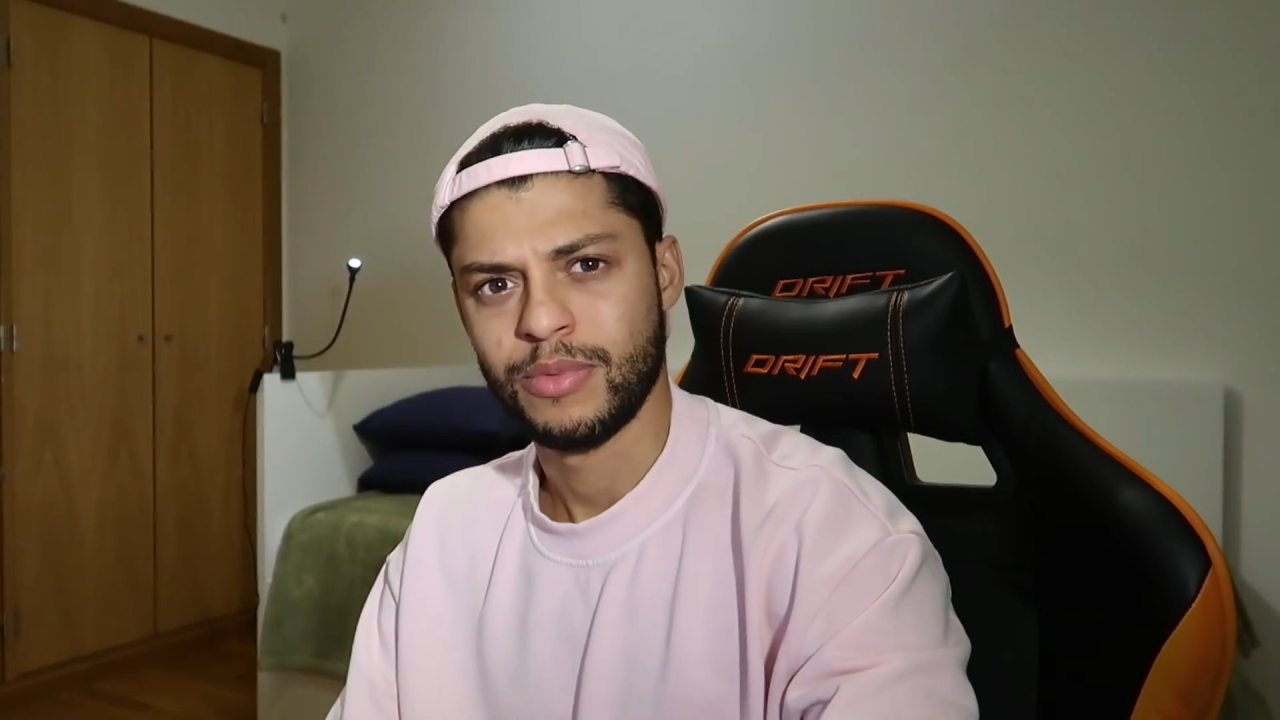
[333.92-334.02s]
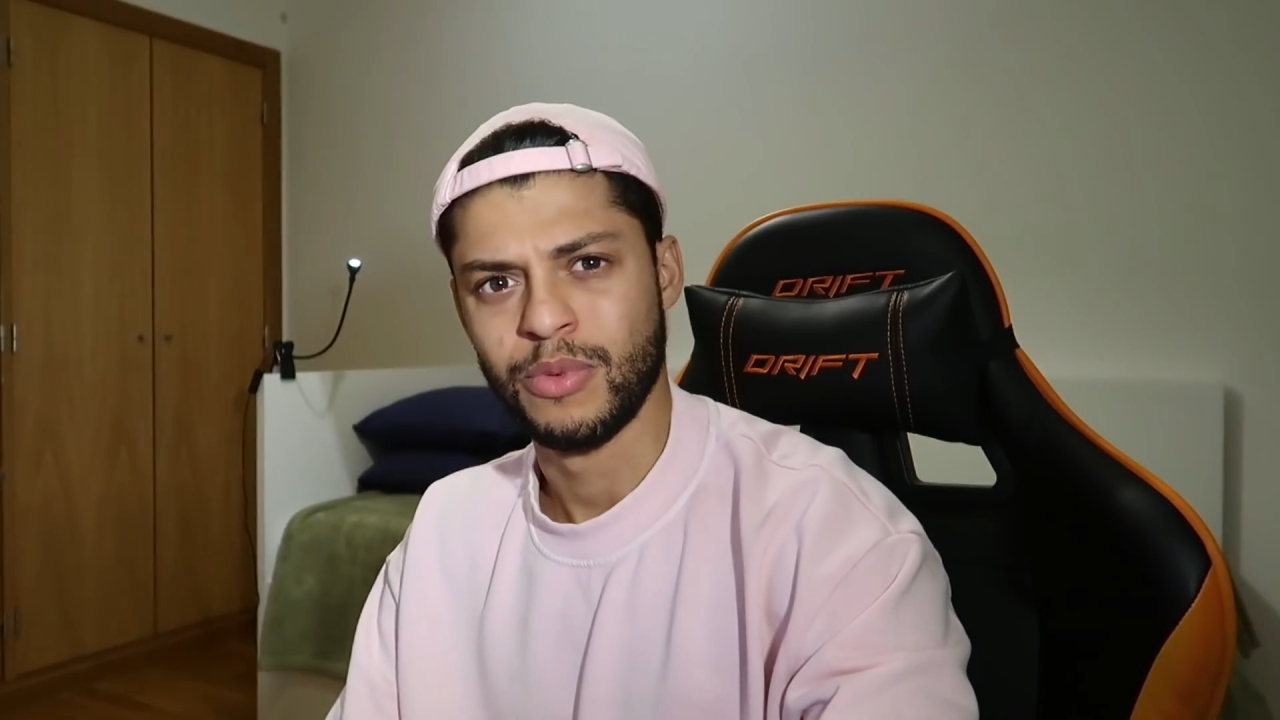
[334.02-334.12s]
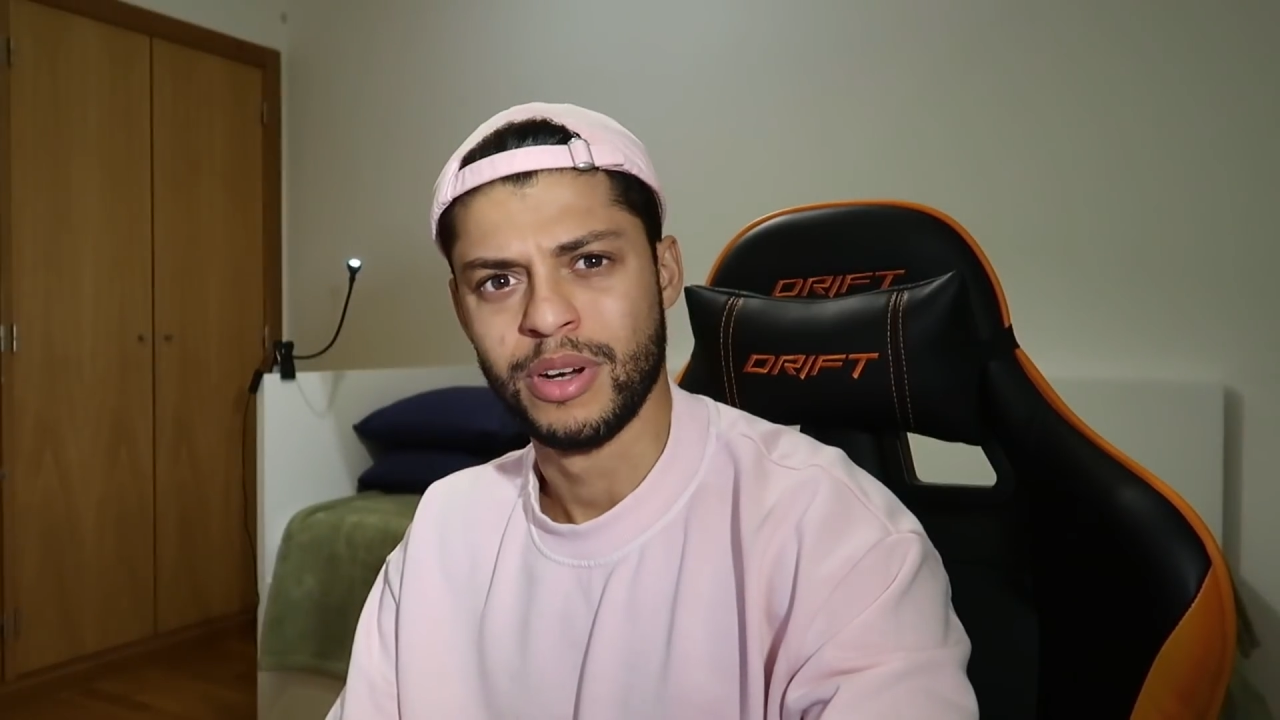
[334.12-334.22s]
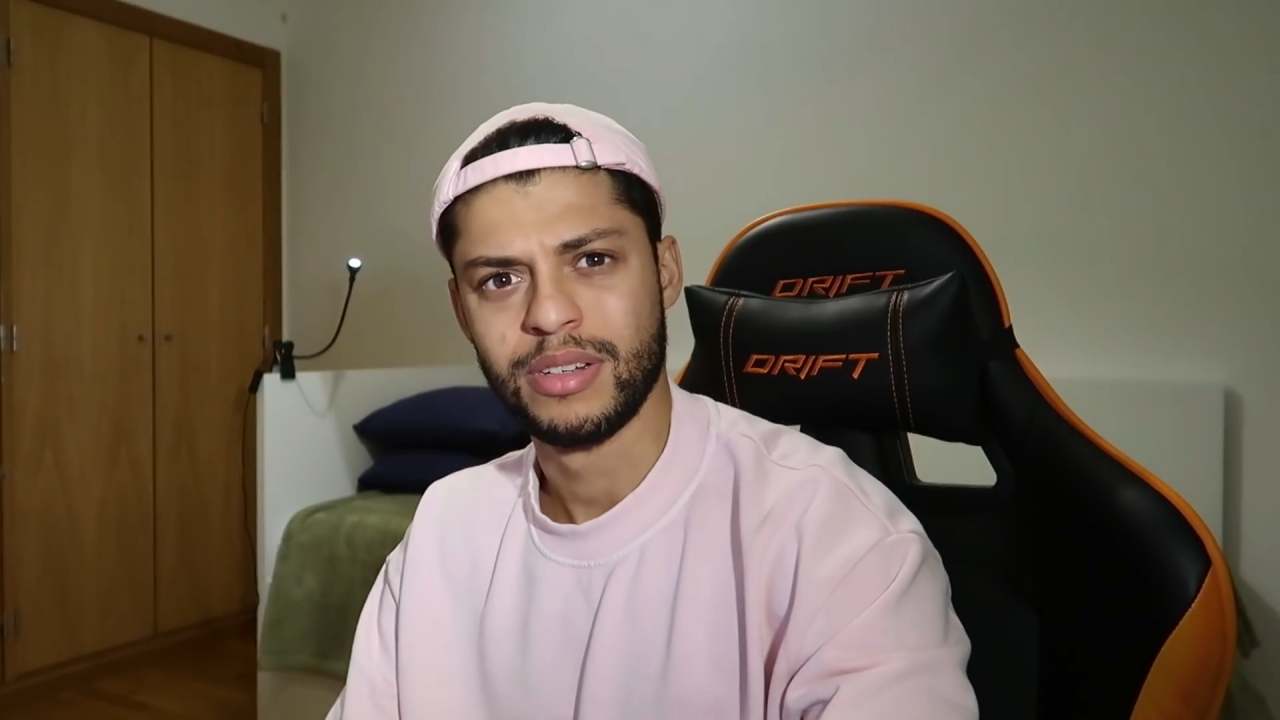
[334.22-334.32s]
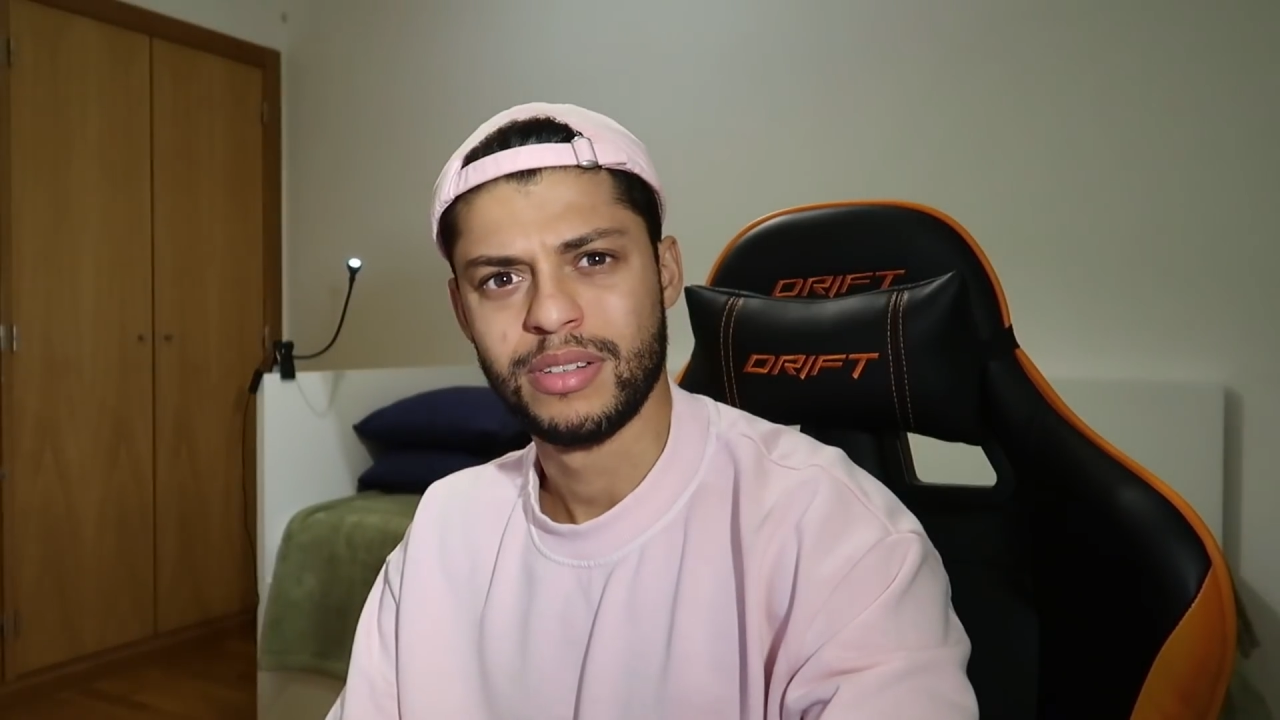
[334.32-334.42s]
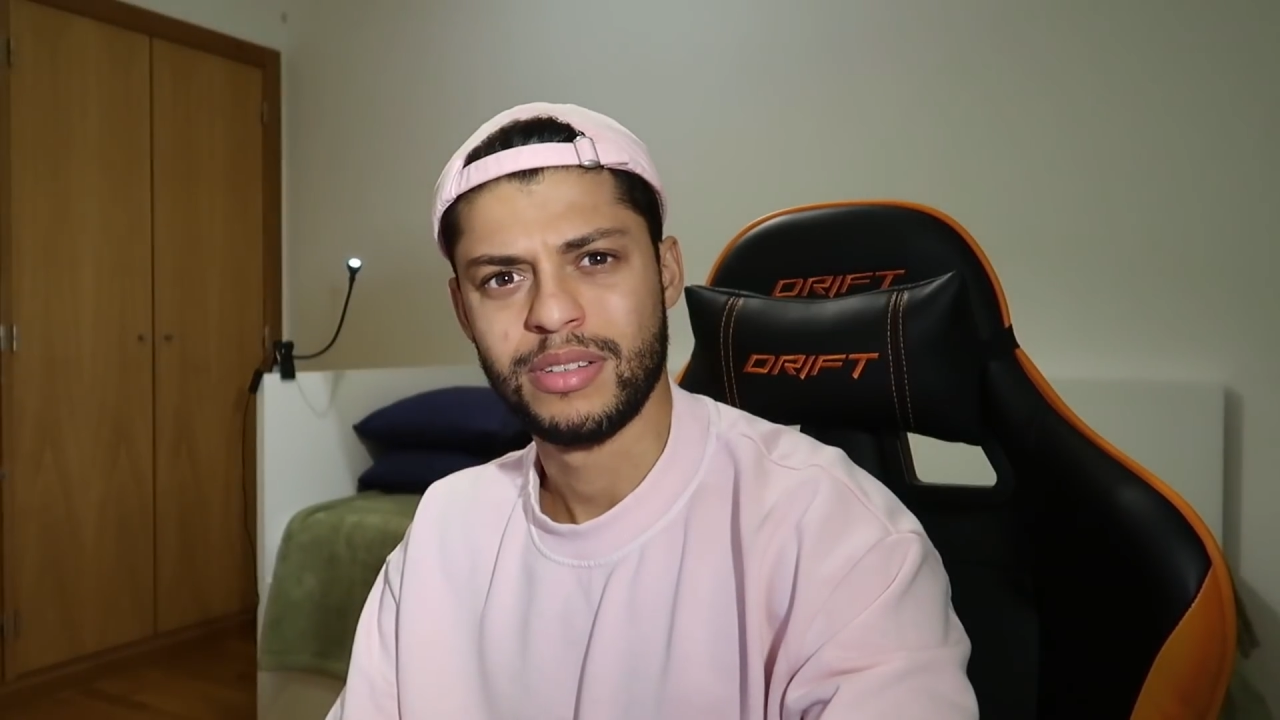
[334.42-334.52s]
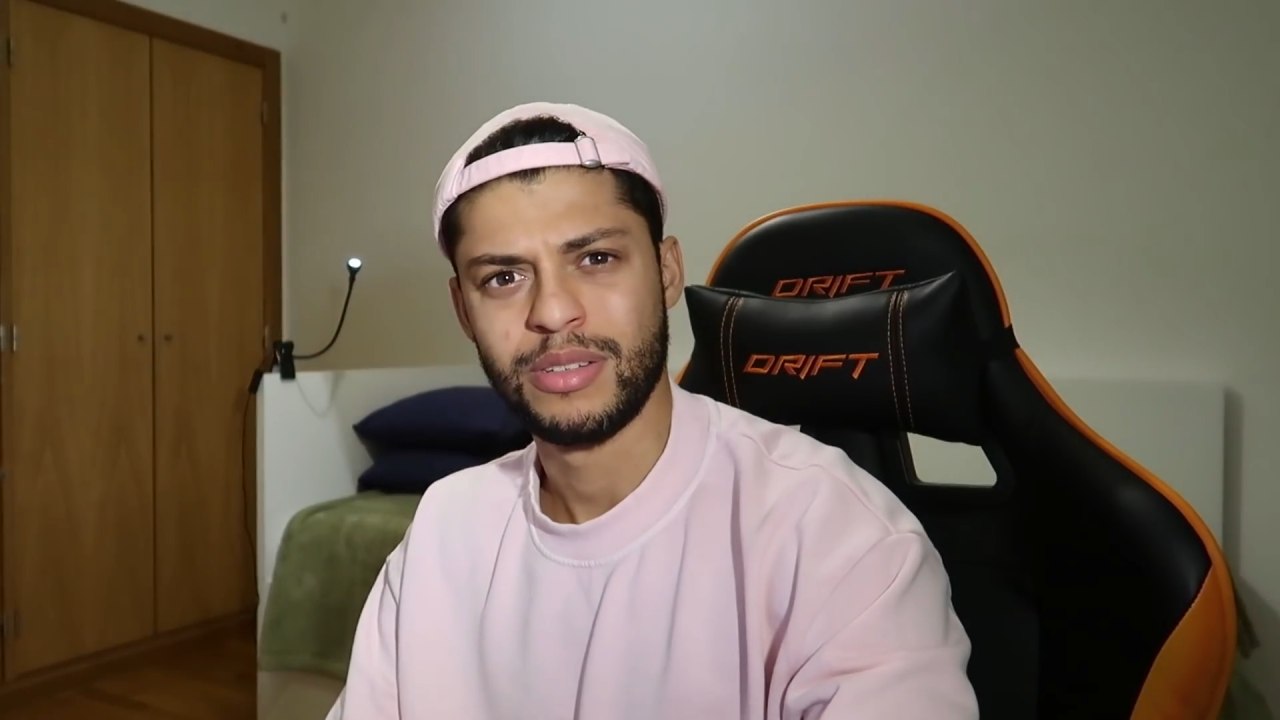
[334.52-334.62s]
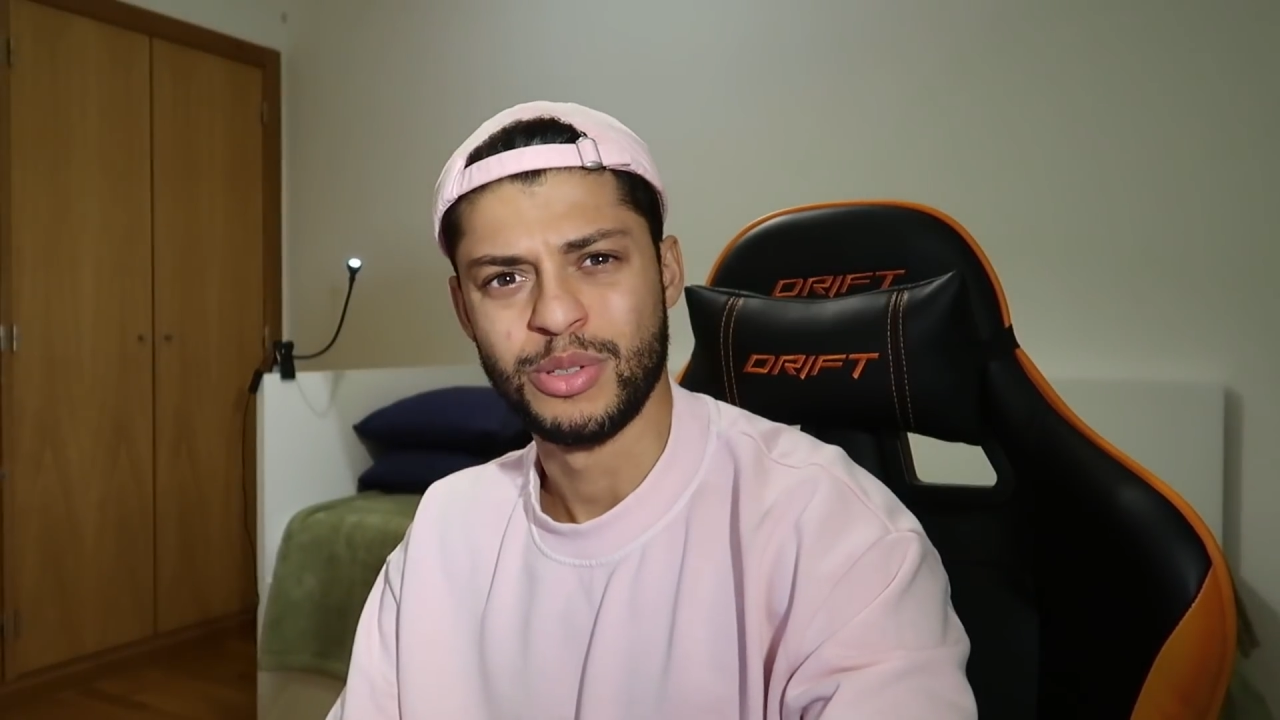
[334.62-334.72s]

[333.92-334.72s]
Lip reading: What? You